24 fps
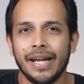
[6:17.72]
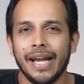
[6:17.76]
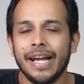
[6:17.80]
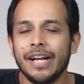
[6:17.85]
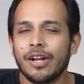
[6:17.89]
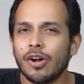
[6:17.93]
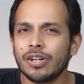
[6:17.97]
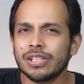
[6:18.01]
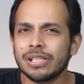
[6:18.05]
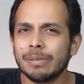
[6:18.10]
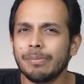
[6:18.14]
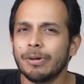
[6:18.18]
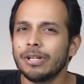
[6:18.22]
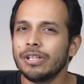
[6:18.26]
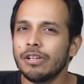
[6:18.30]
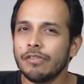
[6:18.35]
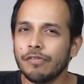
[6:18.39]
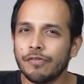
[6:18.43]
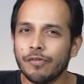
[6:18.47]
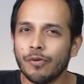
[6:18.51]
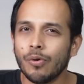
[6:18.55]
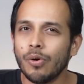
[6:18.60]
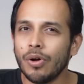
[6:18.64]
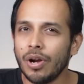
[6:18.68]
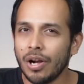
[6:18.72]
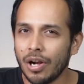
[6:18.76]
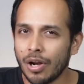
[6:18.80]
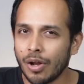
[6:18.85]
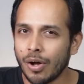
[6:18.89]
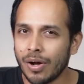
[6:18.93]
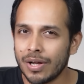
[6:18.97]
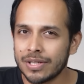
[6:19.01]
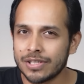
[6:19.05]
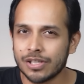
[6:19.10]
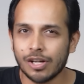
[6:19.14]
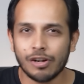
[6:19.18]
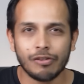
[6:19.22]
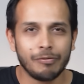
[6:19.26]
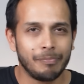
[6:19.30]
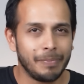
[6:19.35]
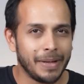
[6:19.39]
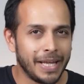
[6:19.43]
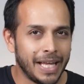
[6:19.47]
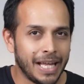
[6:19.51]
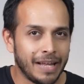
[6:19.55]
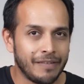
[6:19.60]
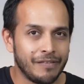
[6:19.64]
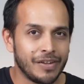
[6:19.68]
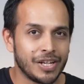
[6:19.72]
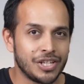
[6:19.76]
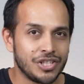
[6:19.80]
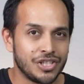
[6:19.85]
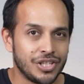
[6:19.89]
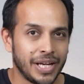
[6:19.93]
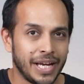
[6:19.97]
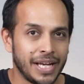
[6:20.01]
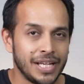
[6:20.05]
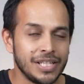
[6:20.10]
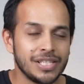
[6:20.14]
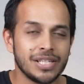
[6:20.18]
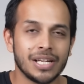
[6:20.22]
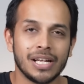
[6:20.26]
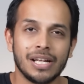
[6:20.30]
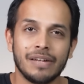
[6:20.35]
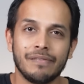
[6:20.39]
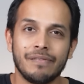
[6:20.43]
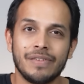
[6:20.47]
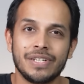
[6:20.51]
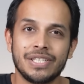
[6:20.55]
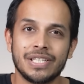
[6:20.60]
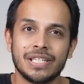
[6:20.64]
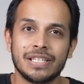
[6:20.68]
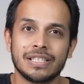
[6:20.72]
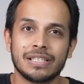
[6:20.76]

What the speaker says: He talks about the four laws of behavior change, which